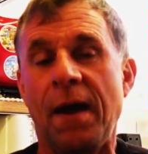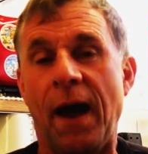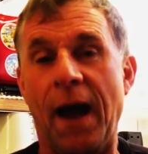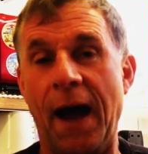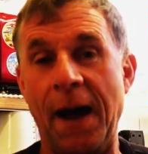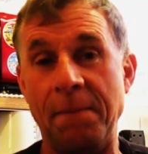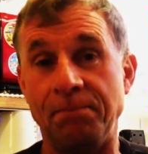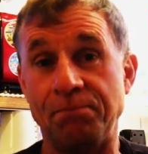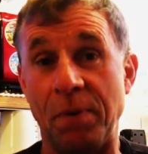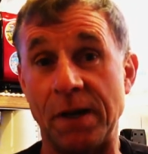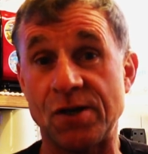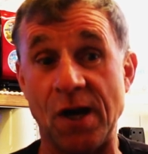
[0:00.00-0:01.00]

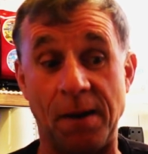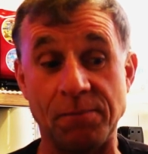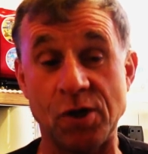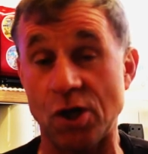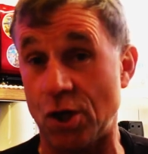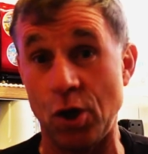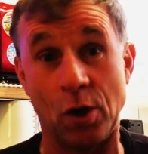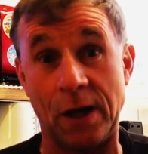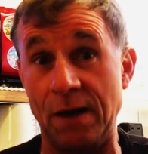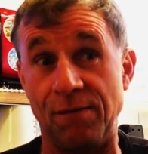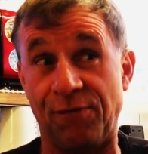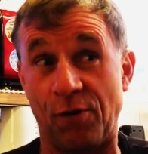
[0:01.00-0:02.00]
but just
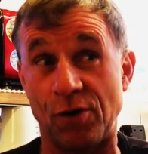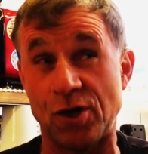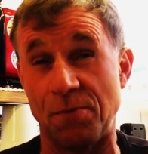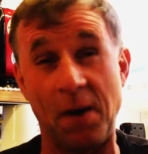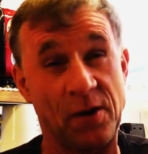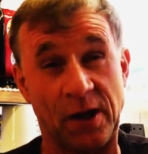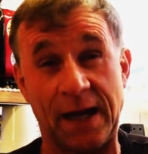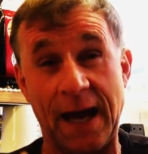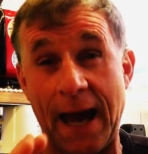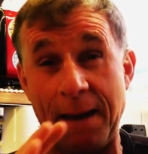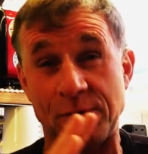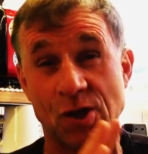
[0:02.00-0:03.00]
looking for some other
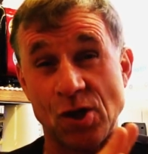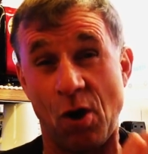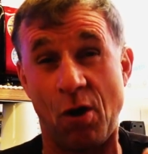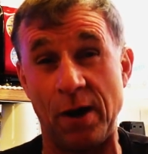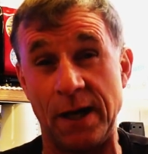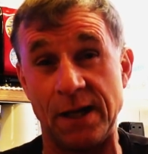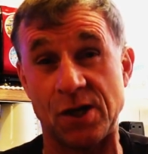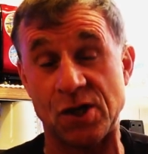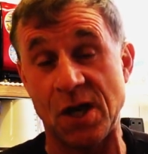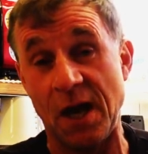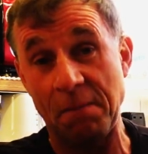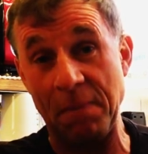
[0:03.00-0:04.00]
campsites,
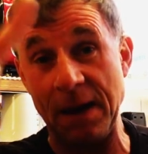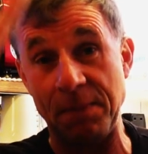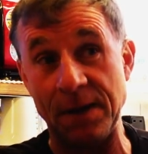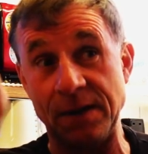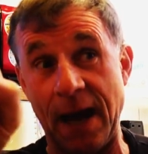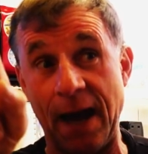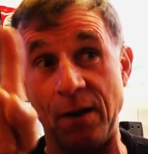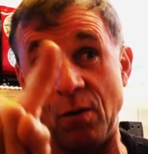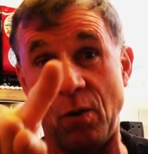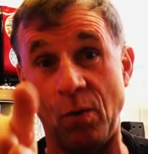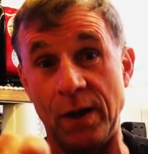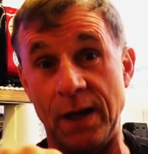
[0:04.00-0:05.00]
maybe down
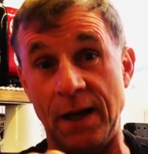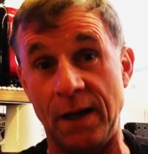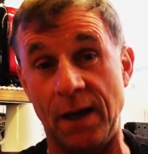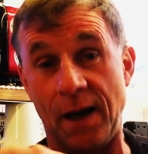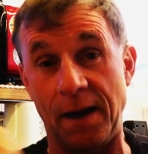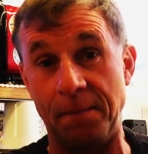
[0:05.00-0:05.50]
on the